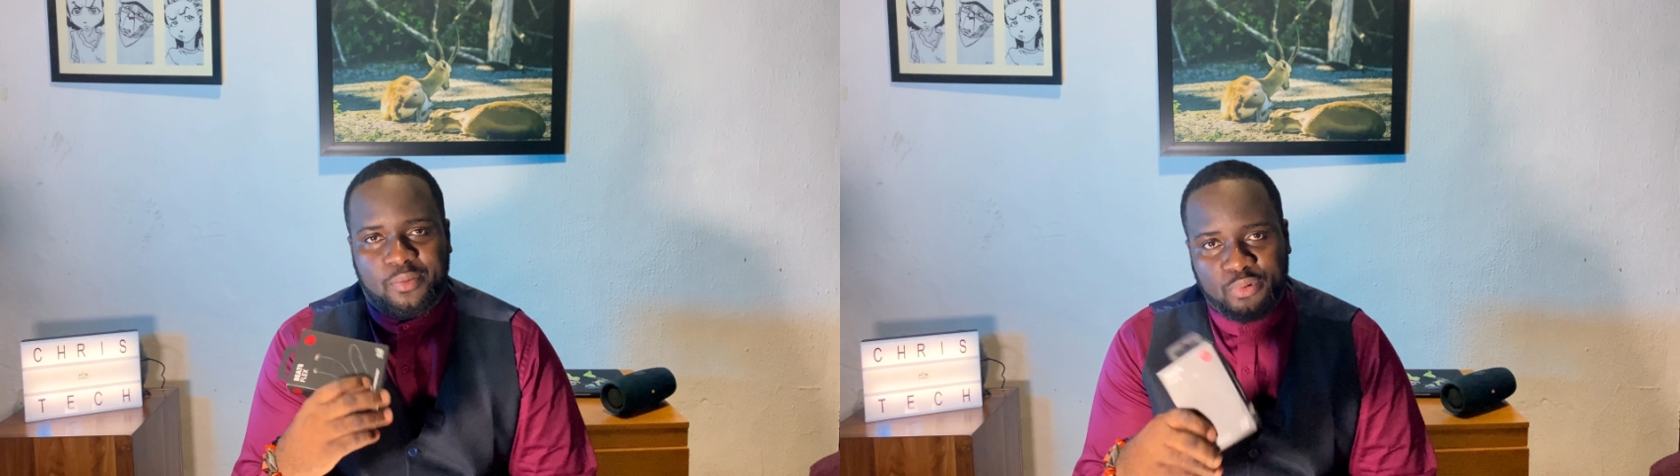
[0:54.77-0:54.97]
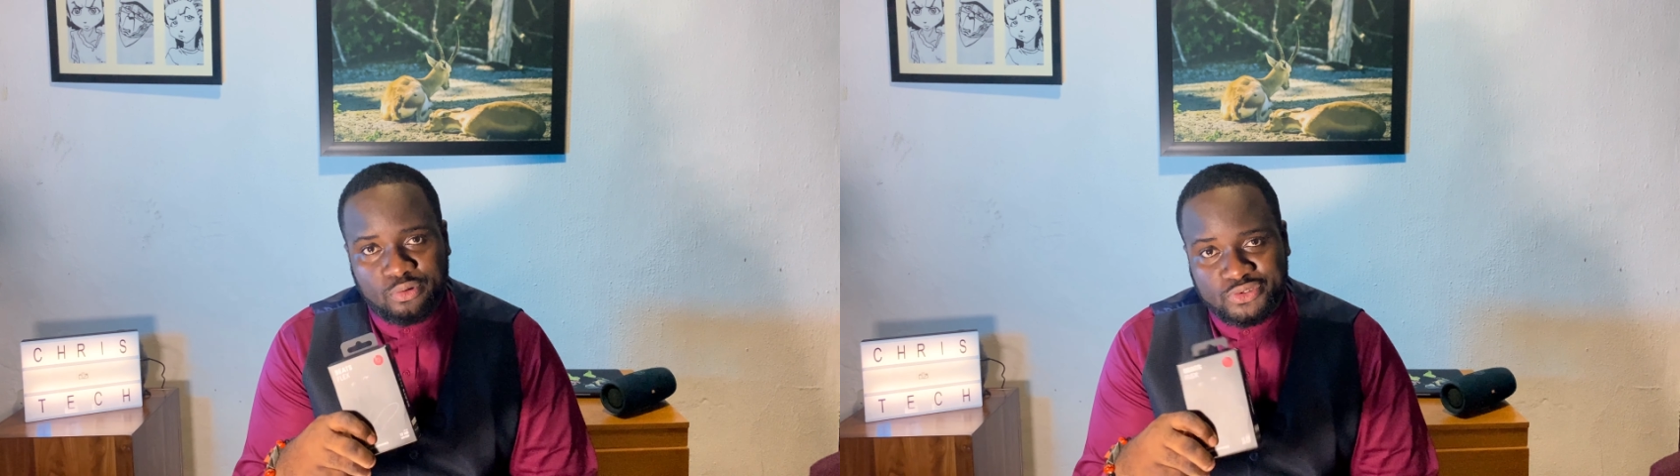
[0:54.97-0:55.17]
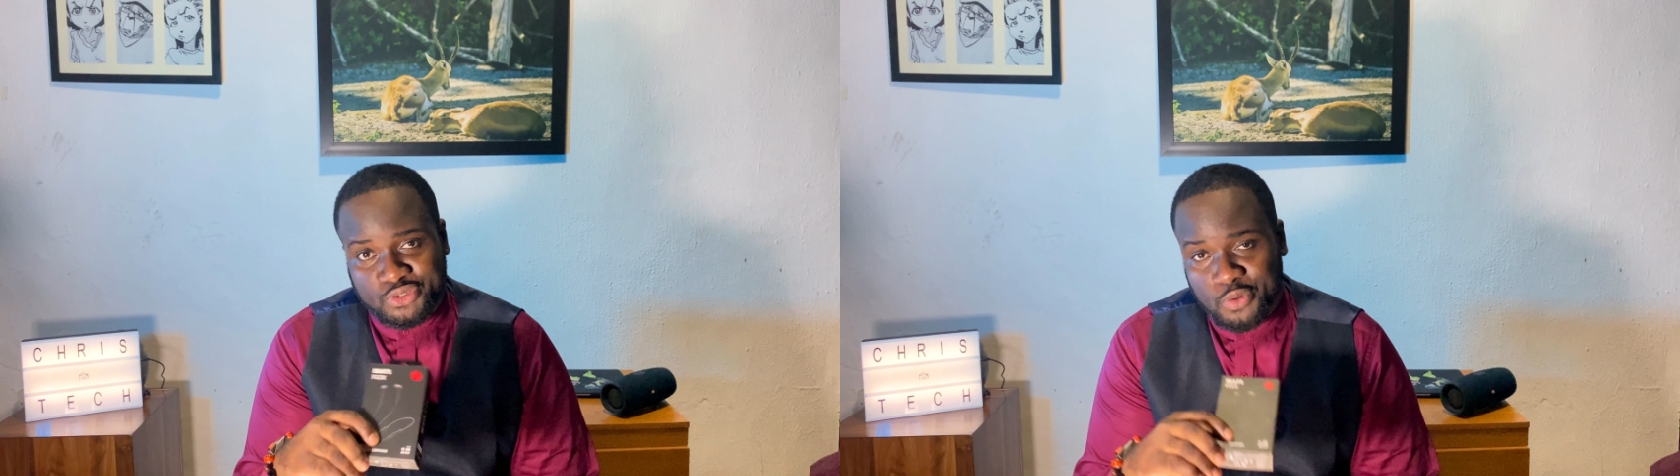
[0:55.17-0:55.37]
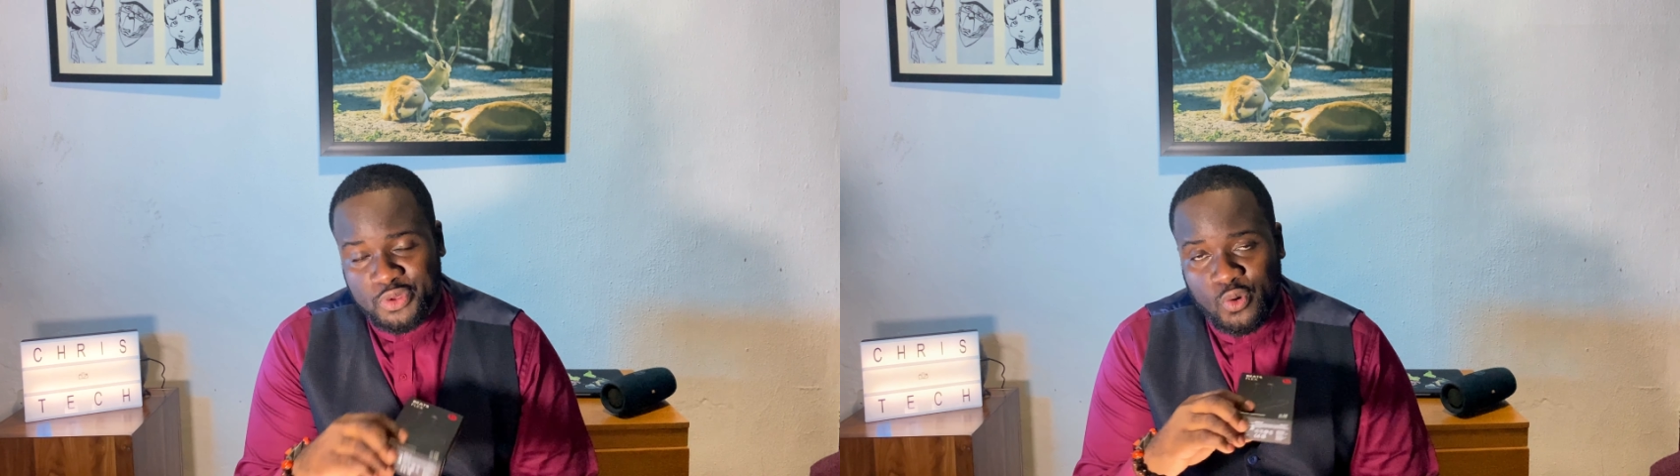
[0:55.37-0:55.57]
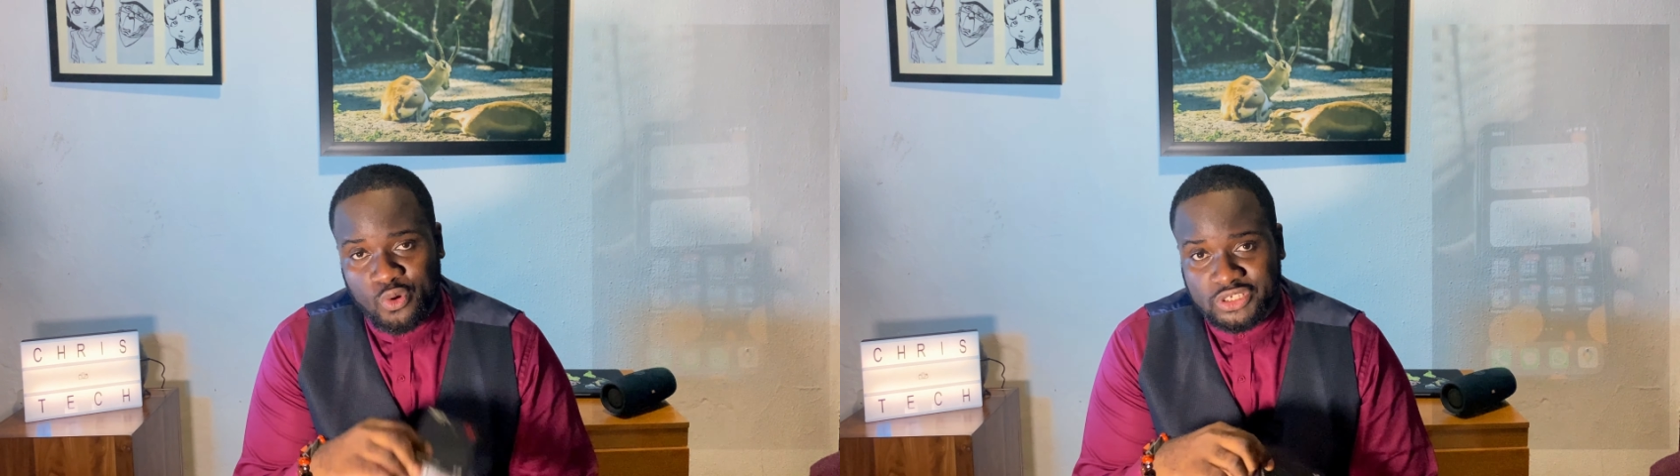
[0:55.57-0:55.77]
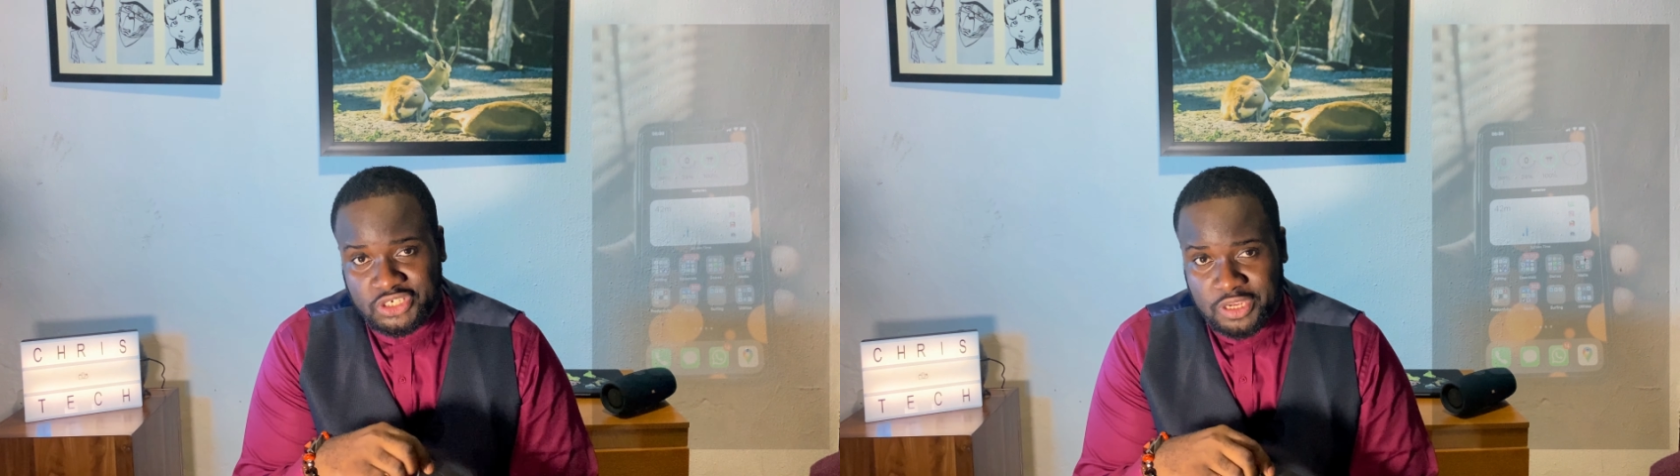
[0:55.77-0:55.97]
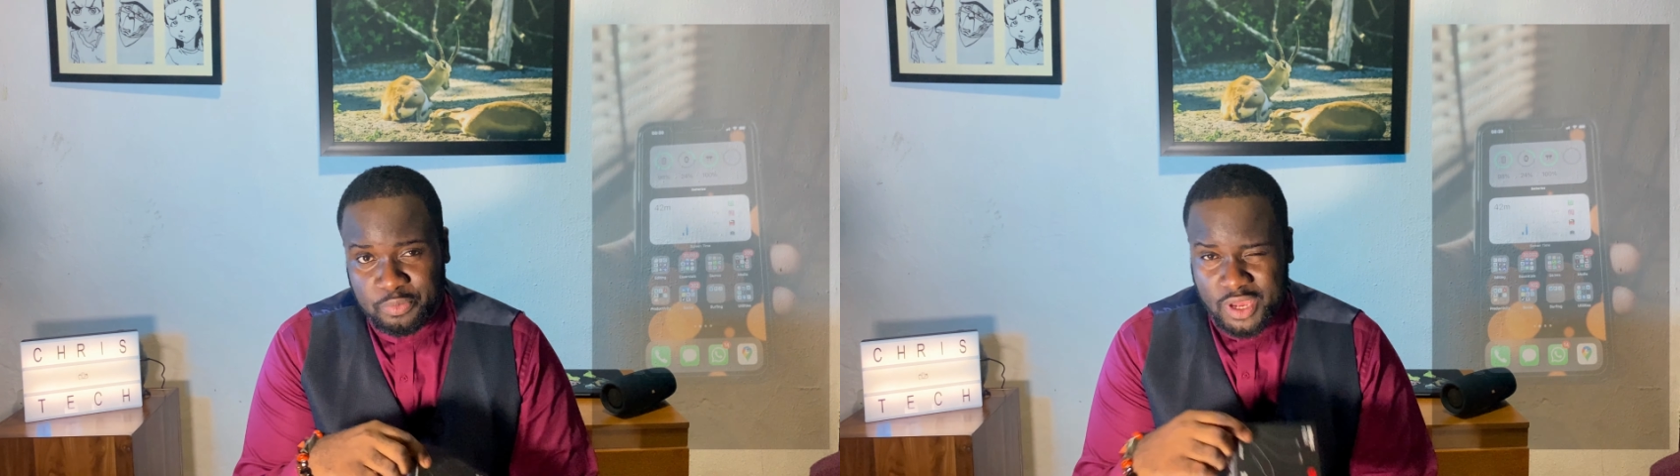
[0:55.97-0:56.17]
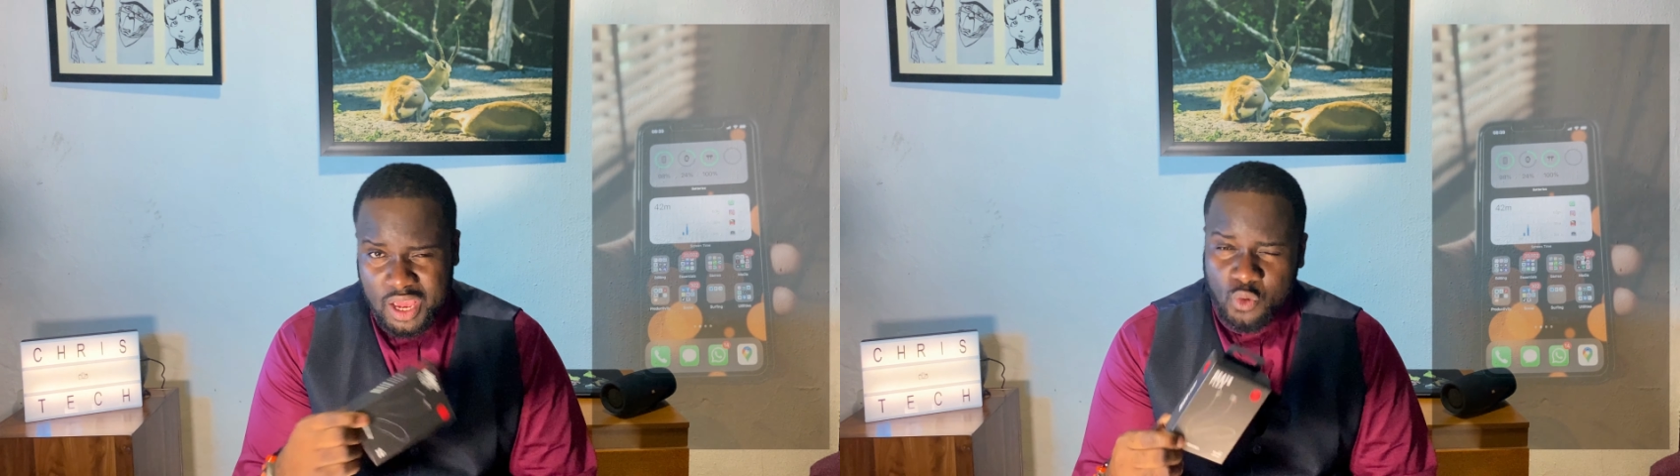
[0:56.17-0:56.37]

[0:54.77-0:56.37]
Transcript: Apple's W1 chip,